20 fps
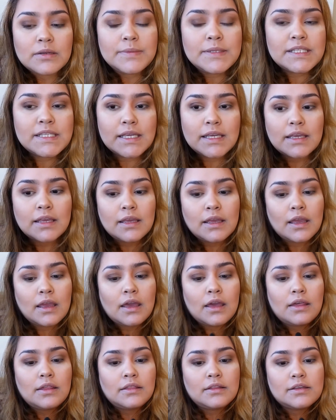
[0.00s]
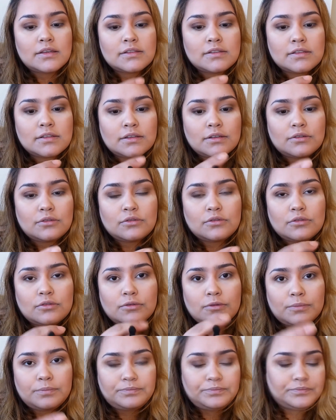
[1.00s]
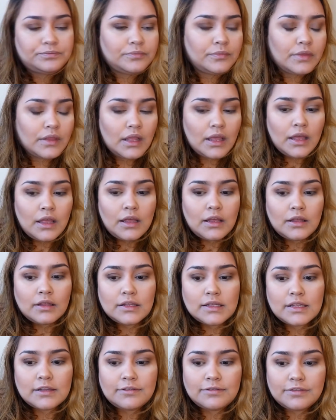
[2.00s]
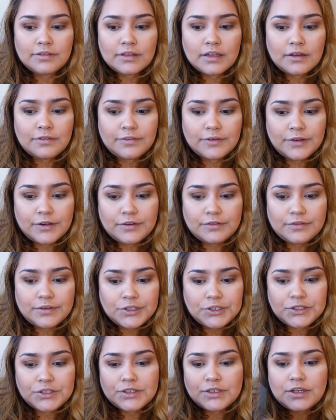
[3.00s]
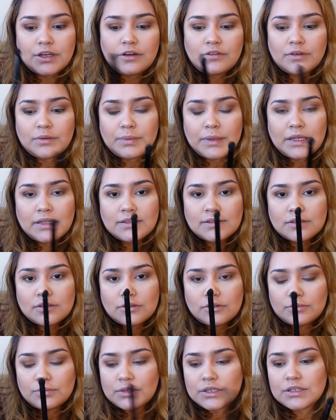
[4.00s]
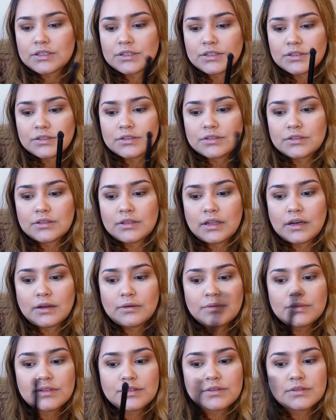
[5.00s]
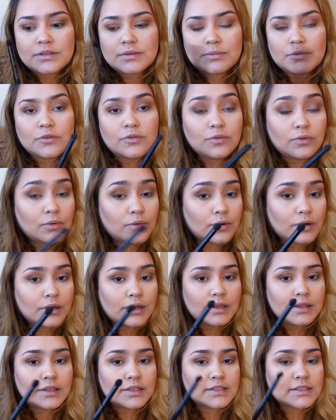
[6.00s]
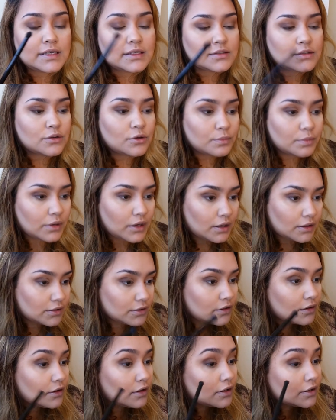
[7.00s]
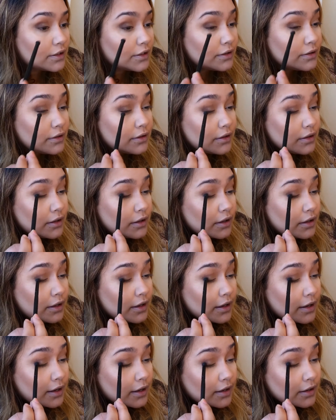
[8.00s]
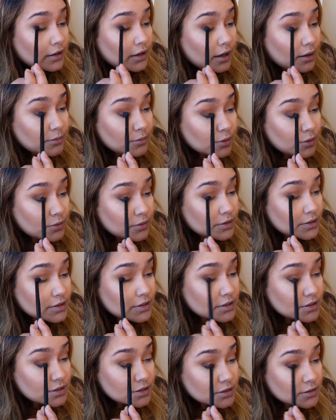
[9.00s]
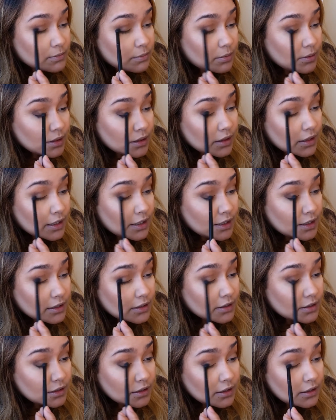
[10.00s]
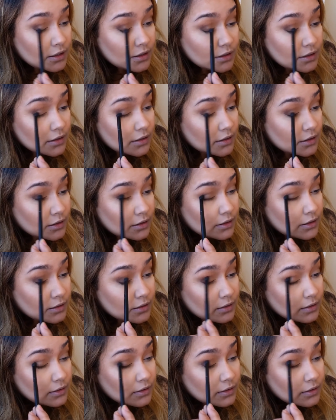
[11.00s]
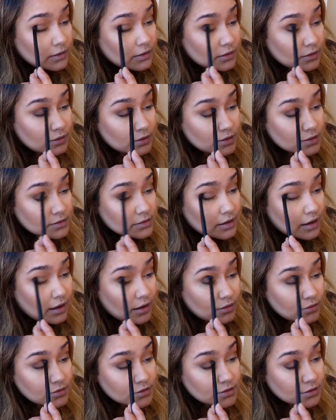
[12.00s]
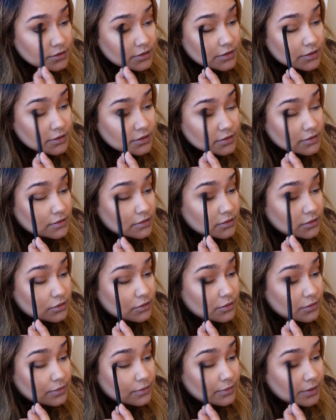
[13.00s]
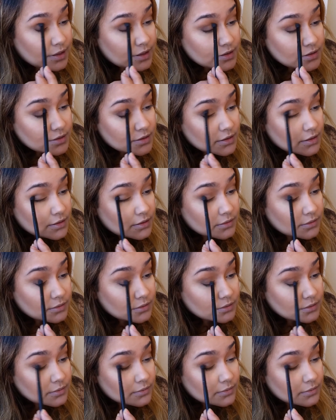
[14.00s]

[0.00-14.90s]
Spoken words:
gonna be taking this little fluffier version of a pencil brush that I was using before. This has no product on it. And I'm going to just blend this out so that it doesn't look crazy.